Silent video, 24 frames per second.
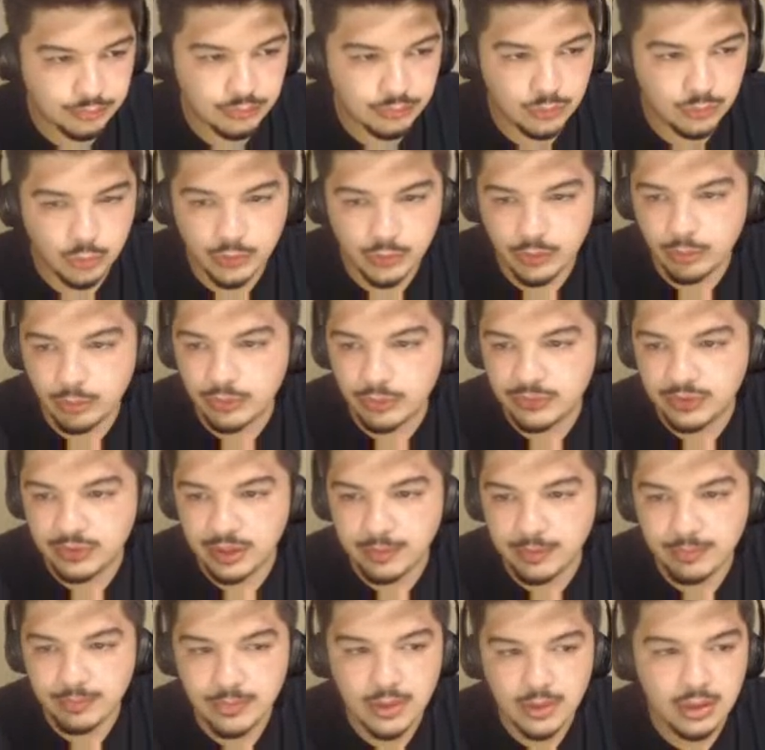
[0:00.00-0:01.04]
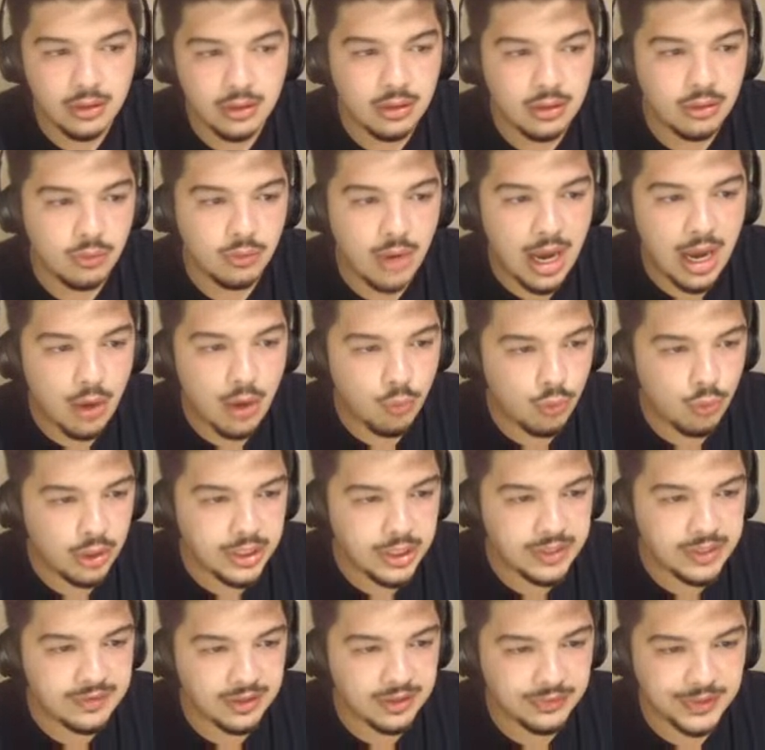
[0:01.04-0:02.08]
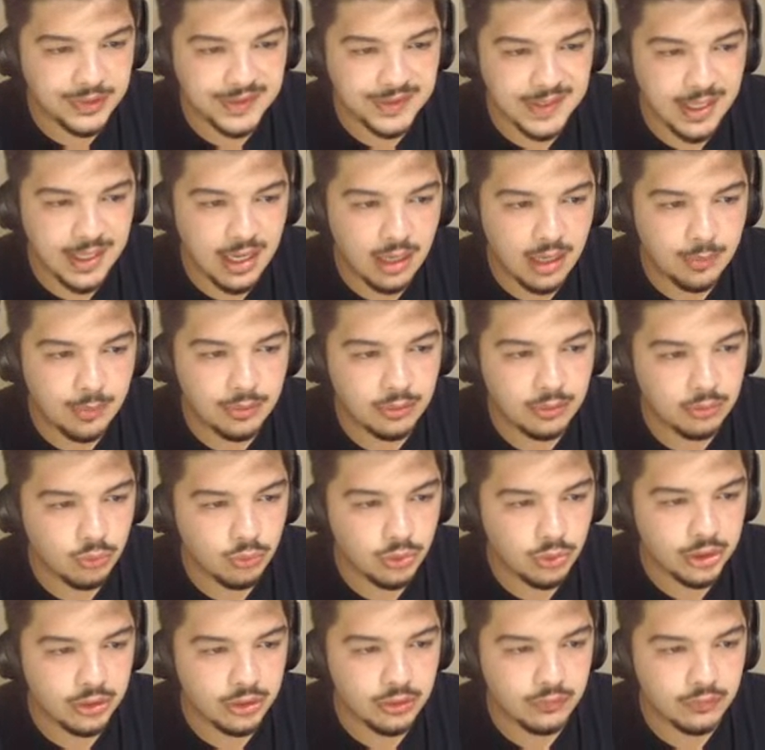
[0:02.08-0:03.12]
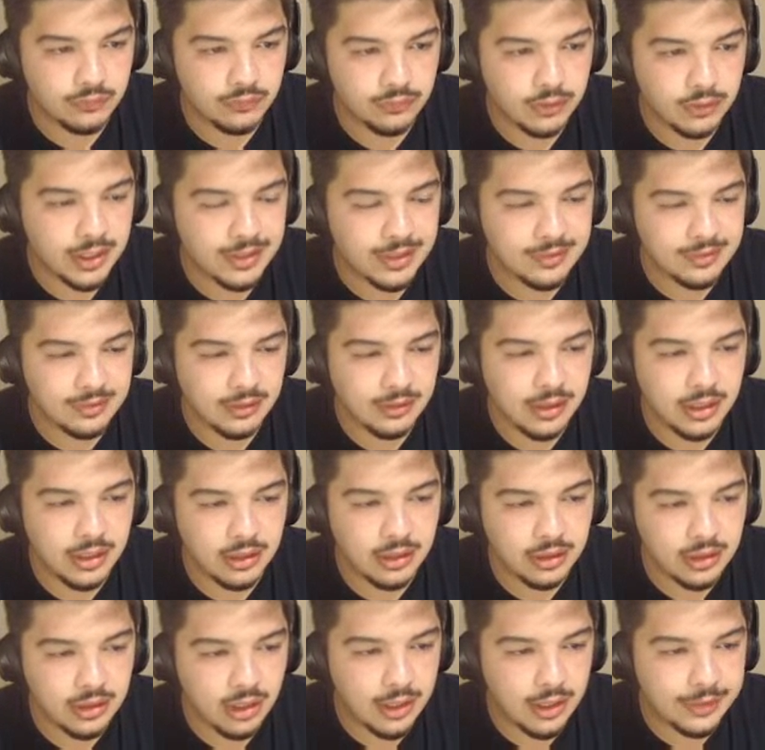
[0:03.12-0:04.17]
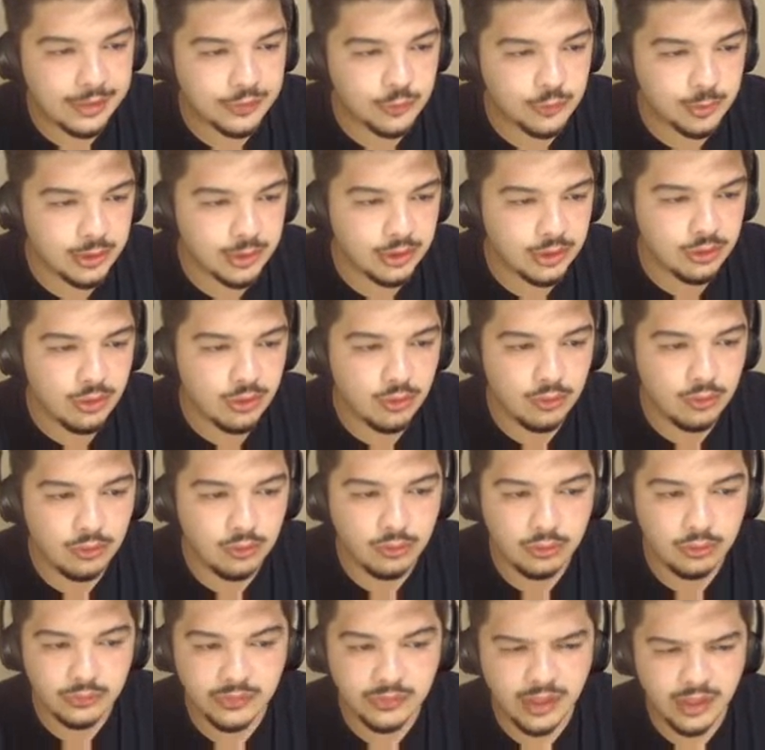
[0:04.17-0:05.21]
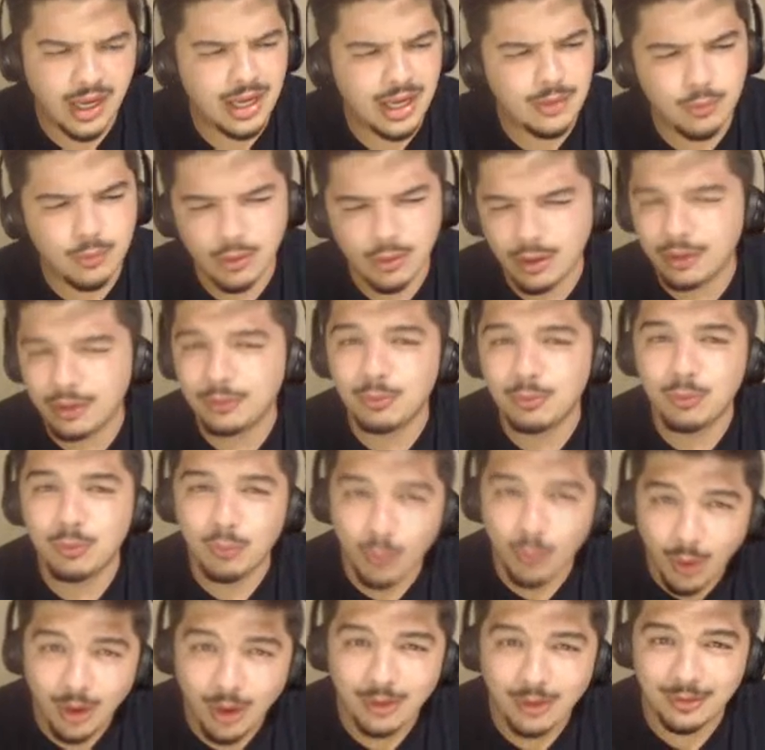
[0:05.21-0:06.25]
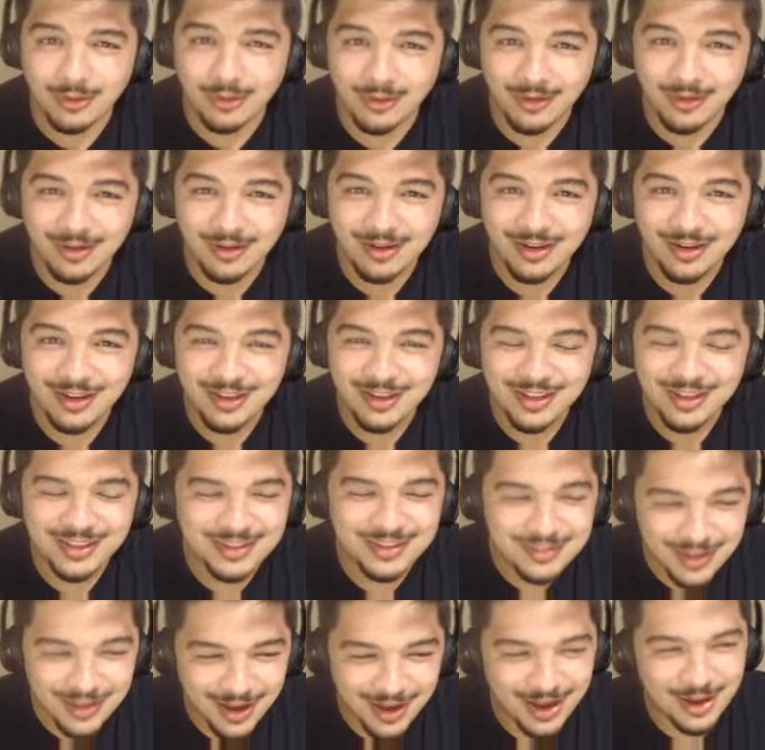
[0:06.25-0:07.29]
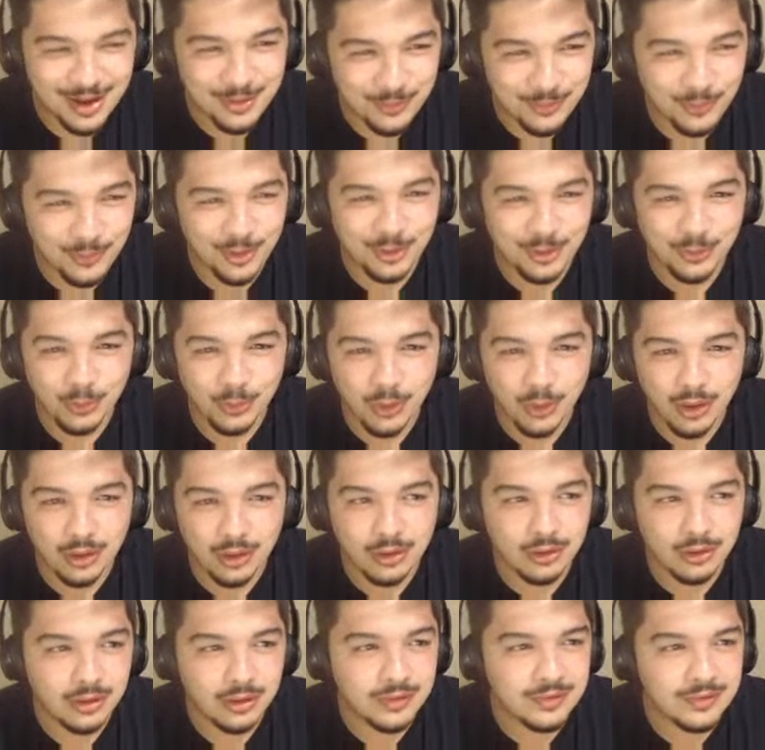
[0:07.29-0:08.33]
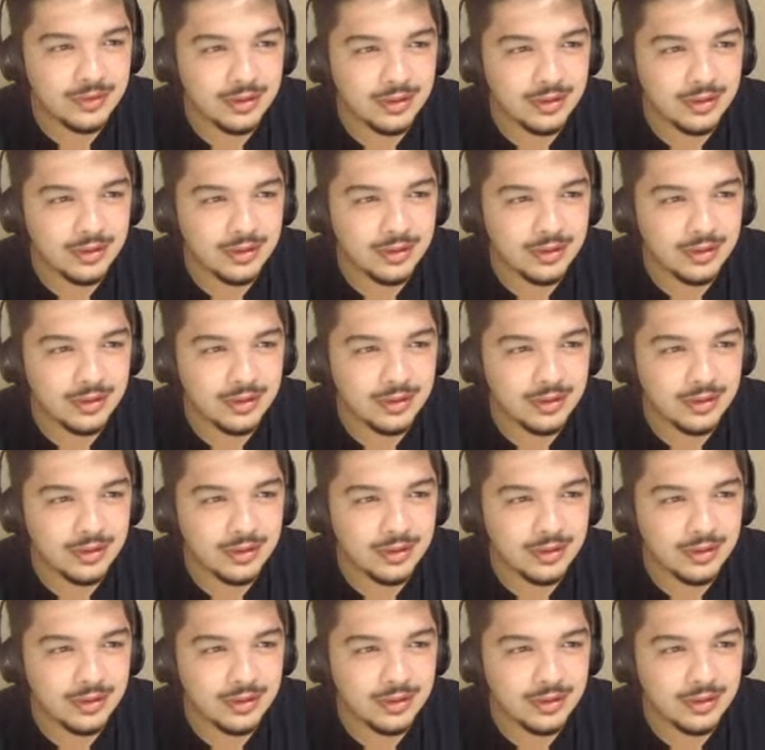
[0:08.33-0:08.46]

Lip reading: We'll see. Wow, Woody's at the top. Woodruff, Lance Lynn, Gausman, Cole, Taiwan Walker. Taiwan Walker. Is he